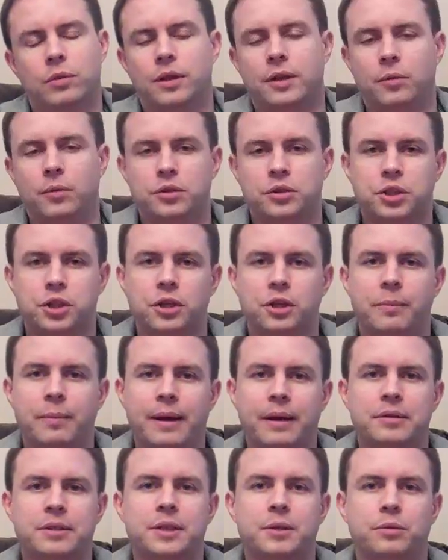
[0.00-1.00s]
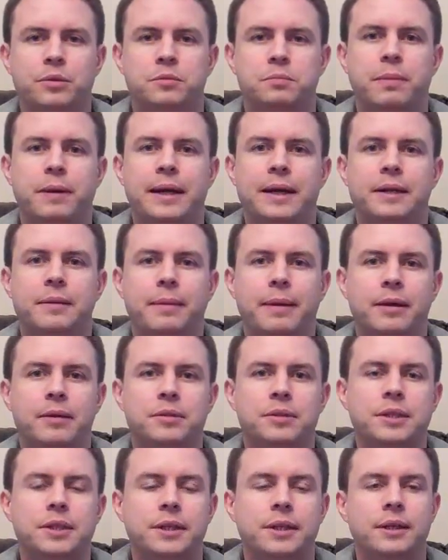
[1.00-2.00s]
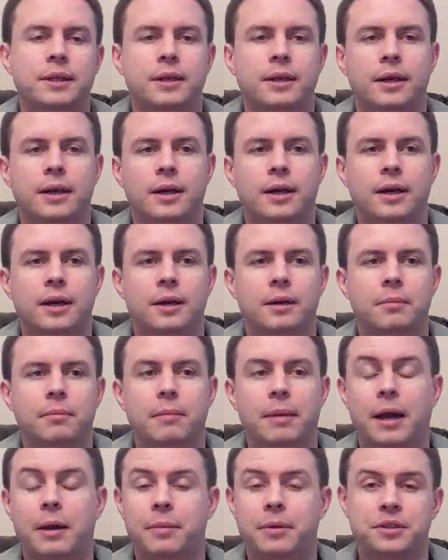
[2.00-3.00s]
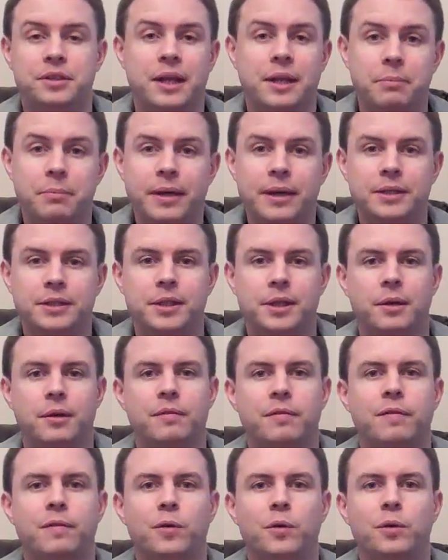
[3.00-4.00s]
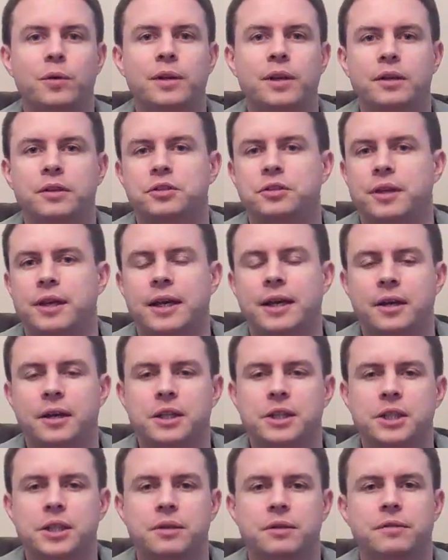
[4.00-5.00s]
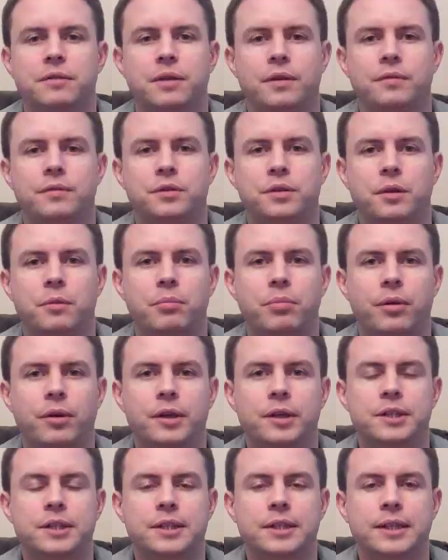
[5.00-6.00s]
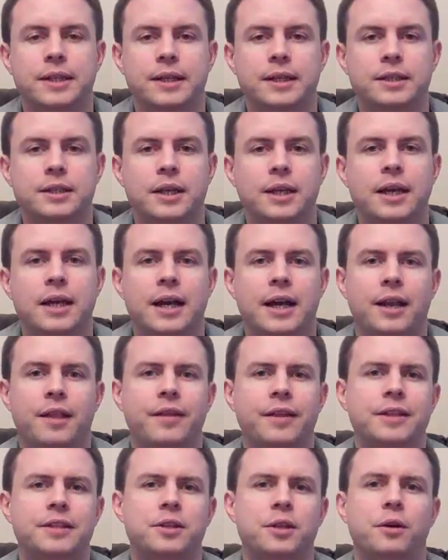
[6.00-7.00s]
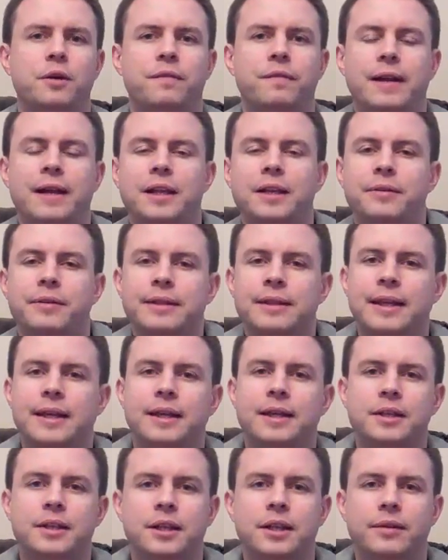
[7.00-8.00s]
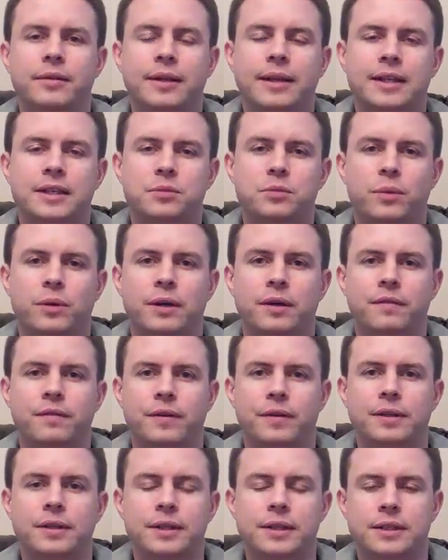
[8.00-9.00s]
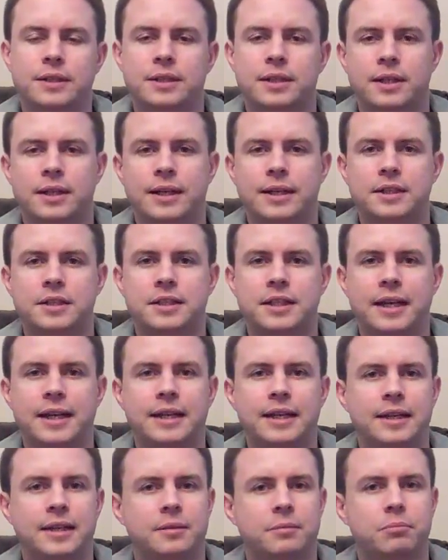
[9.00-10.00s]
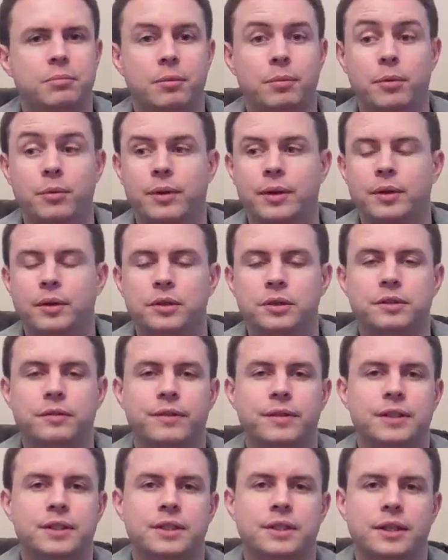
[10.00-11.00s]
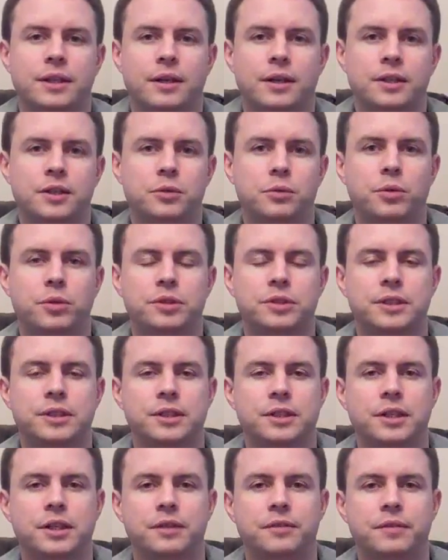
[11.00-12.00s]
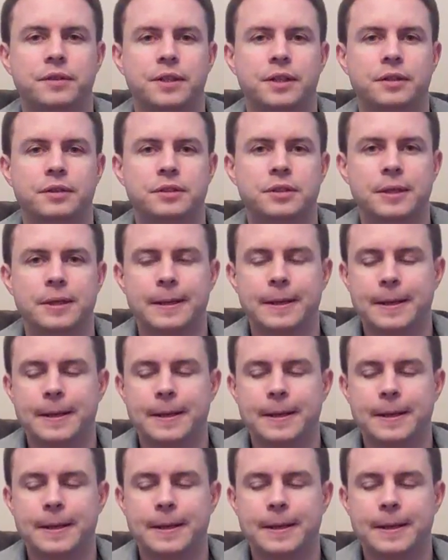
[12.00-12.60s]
what's good about it, what's bad about it, how much they picked it up for, so you get an idea of sort of price and things. And I think there's a lot of value in that, and that's why I find it entertaining, and probably why lots of us like to watch these kind of videos.